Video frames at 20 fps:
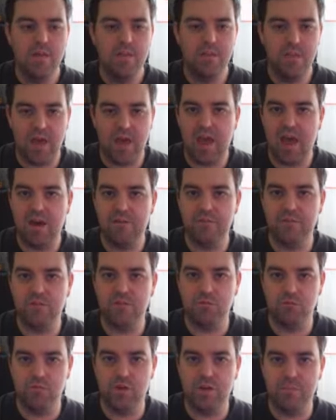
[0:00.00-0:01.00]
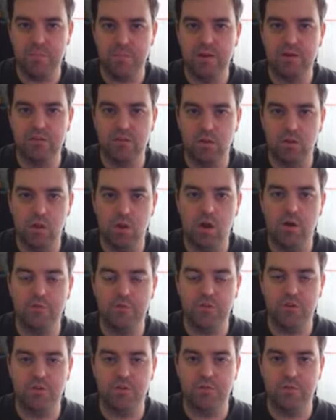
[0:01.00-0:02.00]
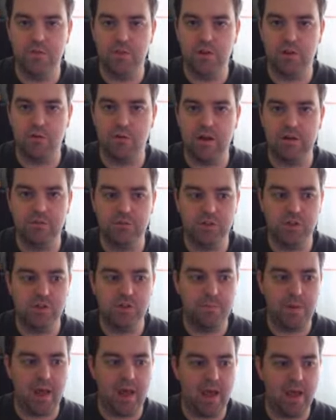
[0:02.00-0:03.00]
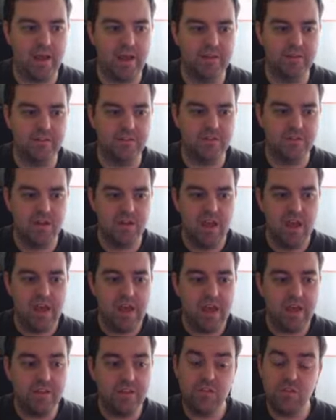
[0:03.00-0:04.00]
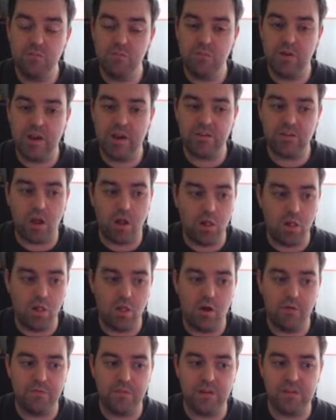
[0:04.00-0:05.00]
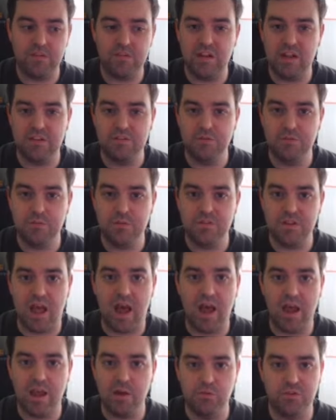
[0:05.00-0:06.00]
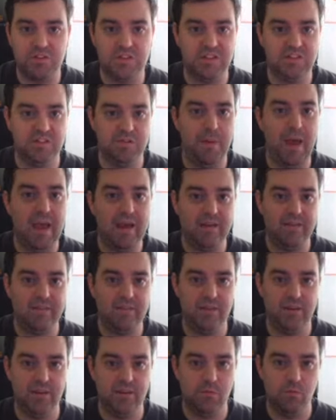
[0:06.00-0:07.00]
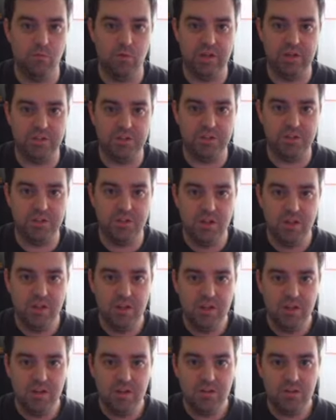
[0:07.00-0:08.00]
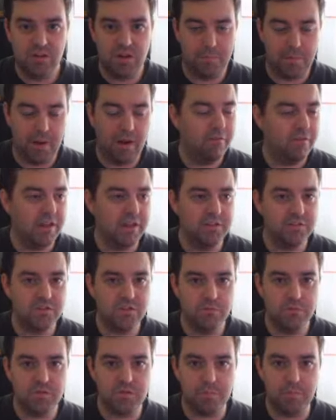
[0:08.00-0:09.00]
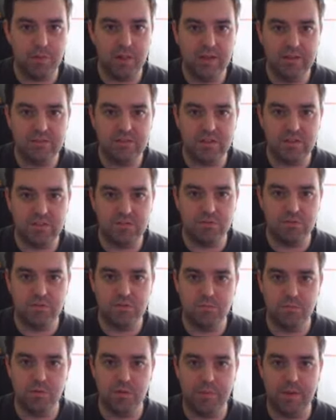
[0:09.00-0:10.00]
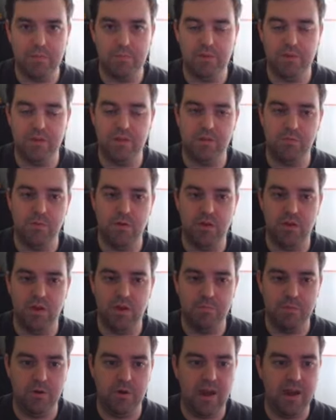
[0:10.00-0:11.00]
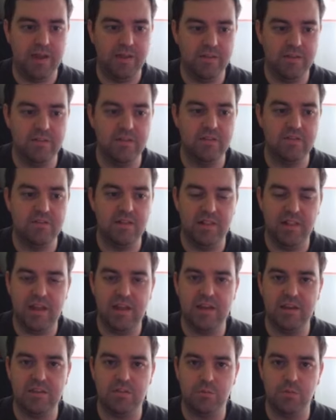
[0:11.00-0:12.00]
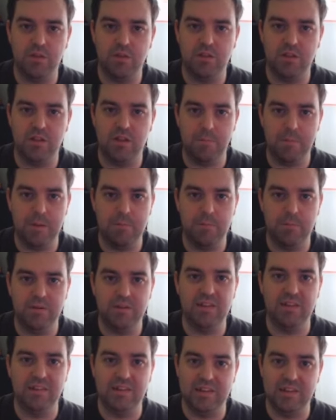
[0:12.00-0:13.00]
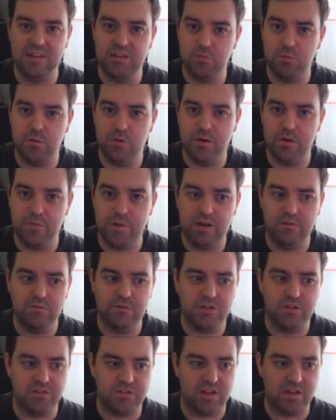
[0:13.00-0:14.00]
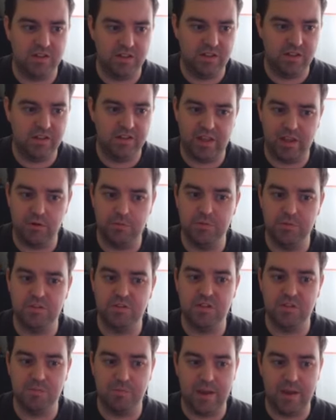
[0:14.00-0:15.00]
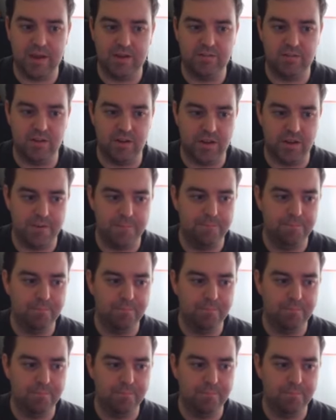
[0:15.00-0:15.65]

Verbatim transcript: they're having to rebuild a lot of stuff from the ground up, and in some ways a lot of these announcements I was expecting, which apparently it's come as a blindside to some of the people in the community, but I think the delay is the one thing that people are the least worried about, because I think they almost expected it.